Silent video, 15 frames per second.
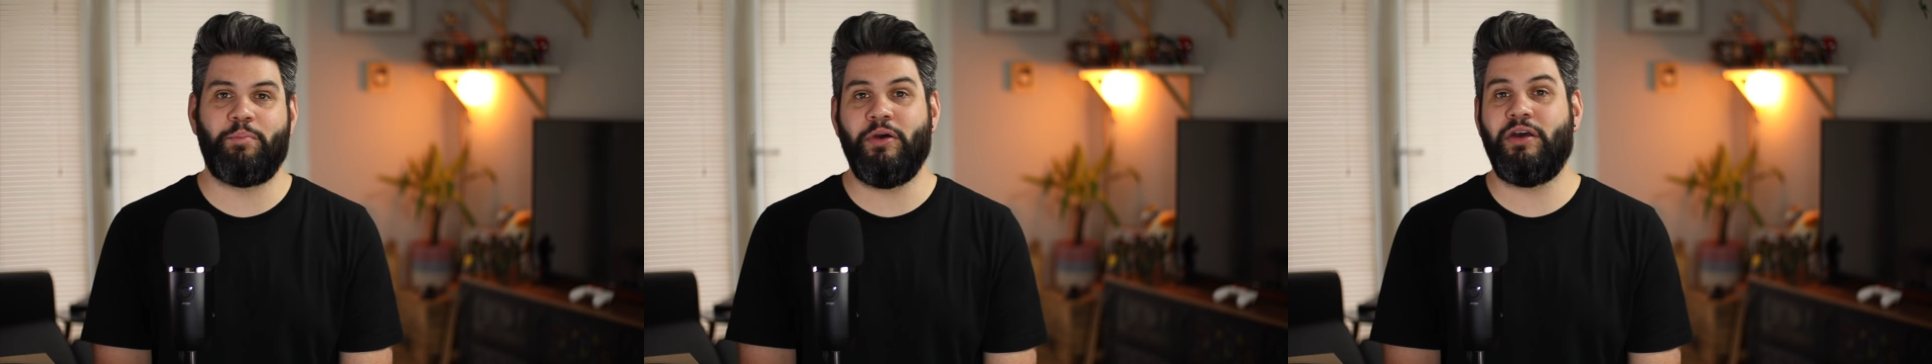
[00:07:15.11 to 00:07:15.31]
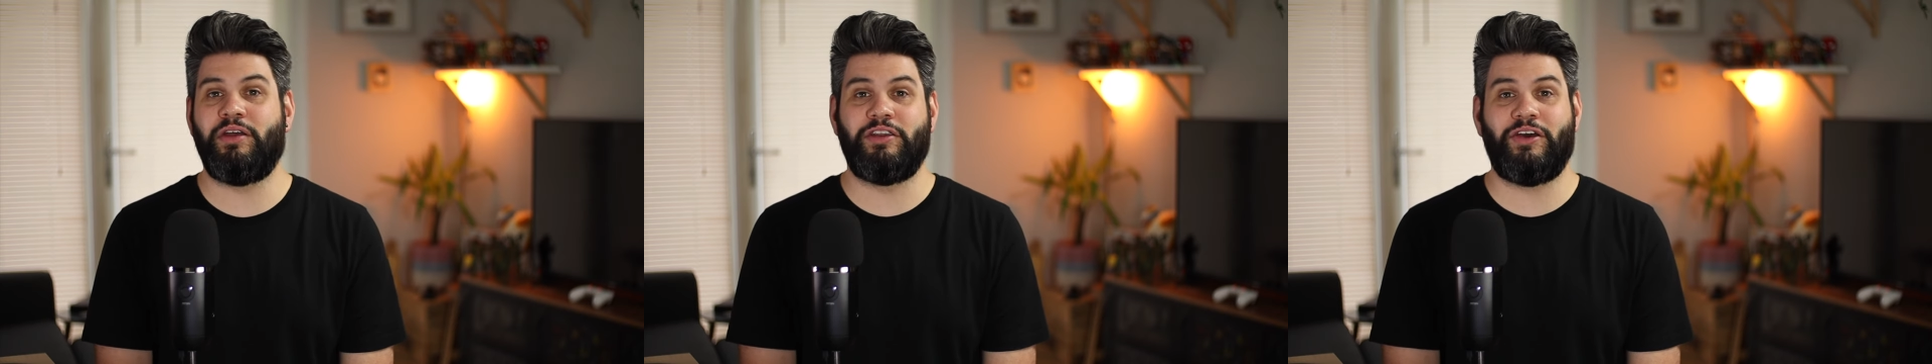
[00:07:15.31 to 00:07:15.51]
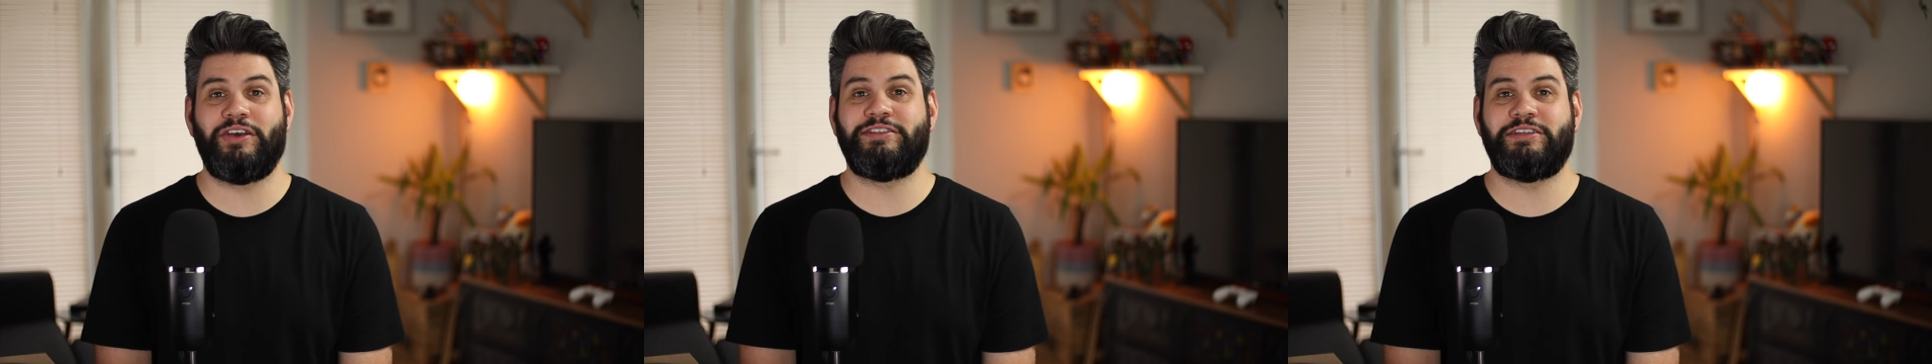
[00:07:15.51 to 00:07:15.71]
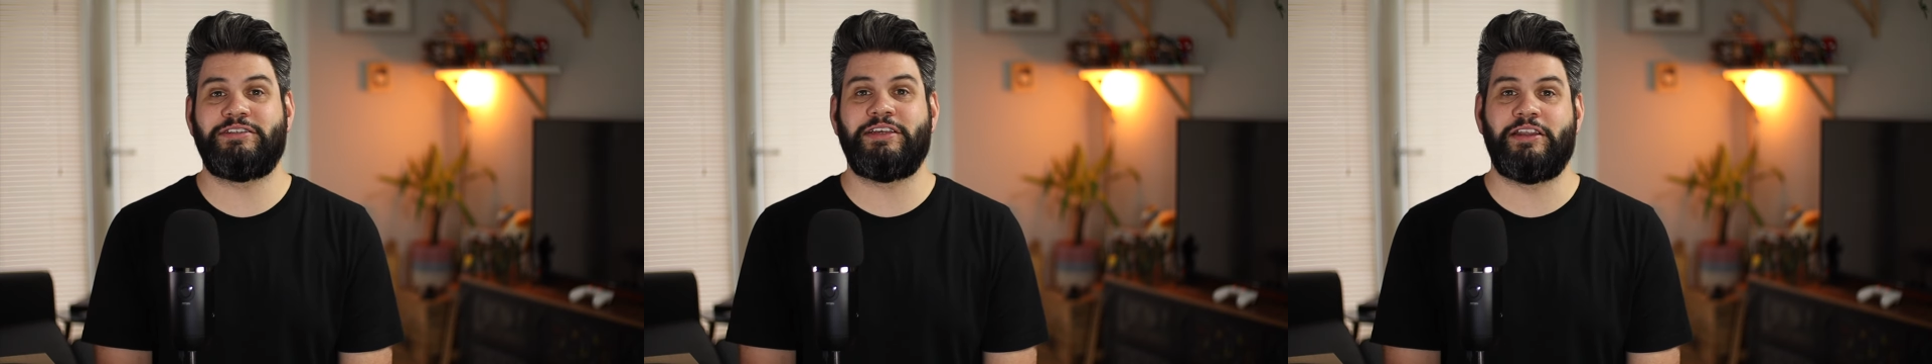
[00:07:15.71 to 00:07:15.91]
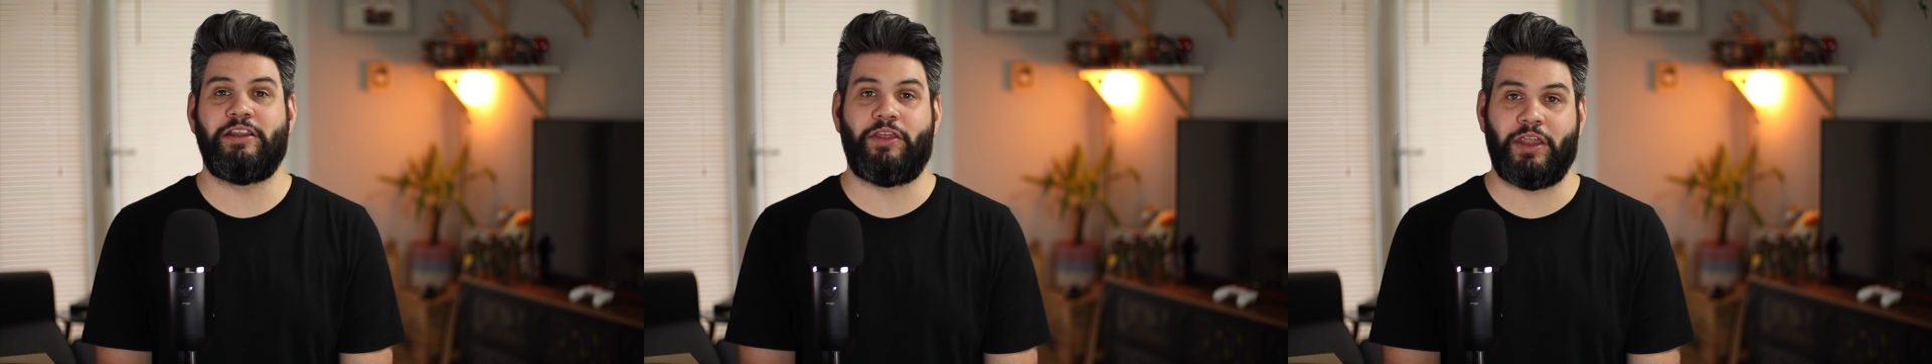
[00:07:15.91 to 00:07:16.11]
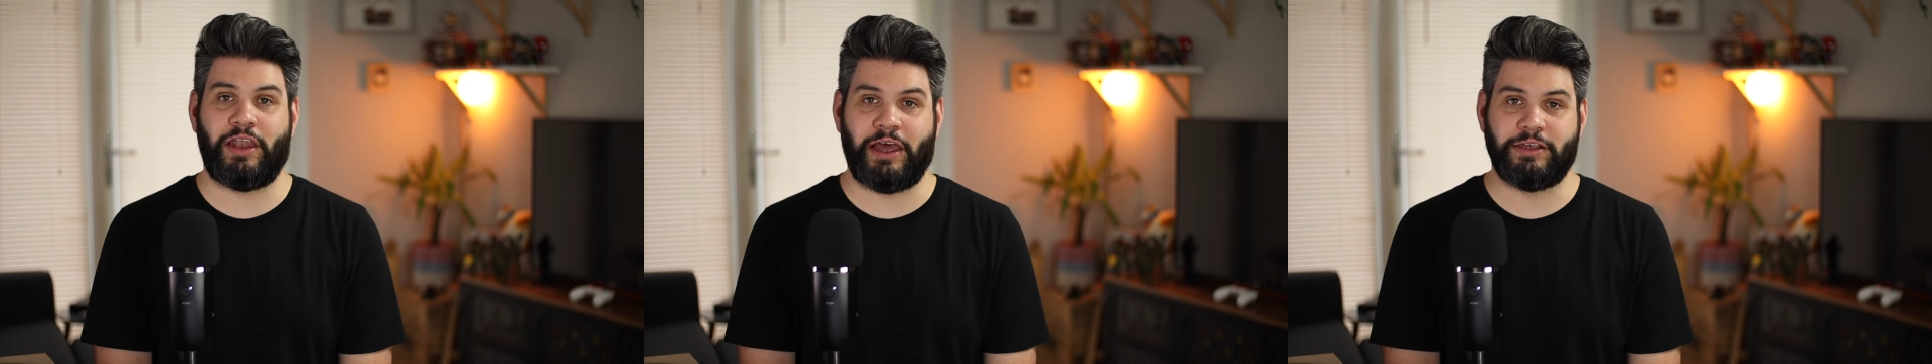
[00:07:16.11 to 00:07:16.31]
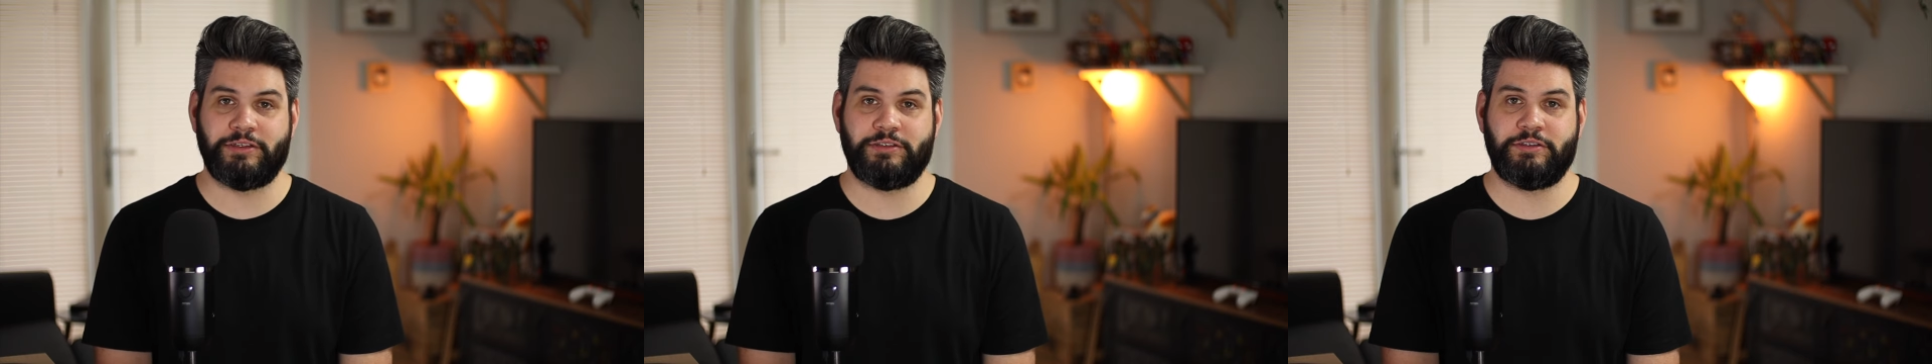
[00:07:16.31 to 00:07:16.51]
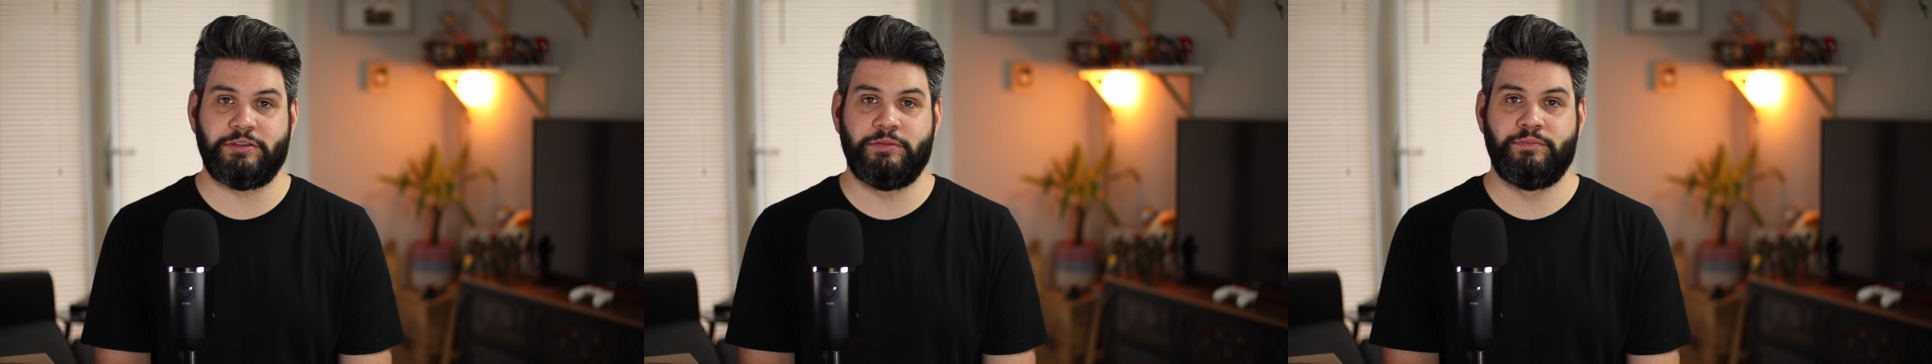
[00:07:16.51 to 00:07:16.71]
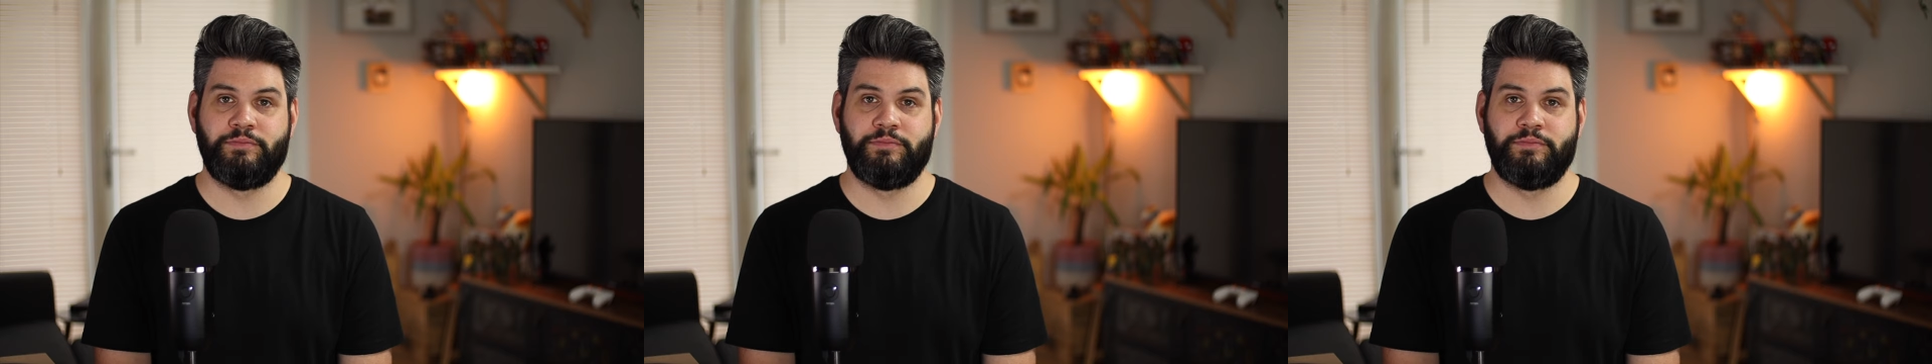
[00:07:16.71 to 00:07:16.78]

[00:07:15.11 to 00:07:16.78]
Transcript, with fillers: but nice to see nonetheless.